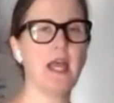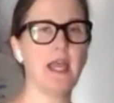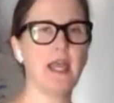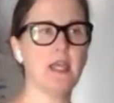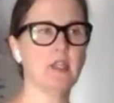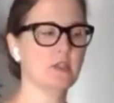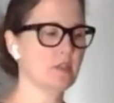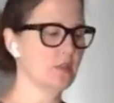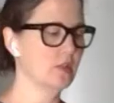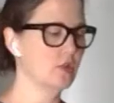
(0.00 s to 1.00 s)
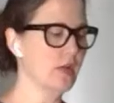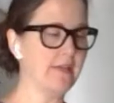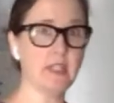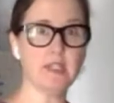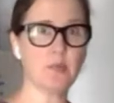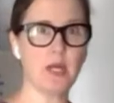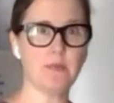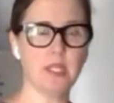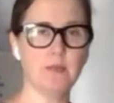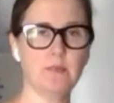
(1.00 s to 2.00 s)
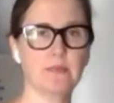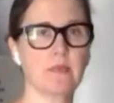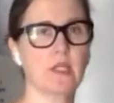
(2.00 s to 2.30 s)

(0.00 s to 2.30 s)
and you have these prepped up,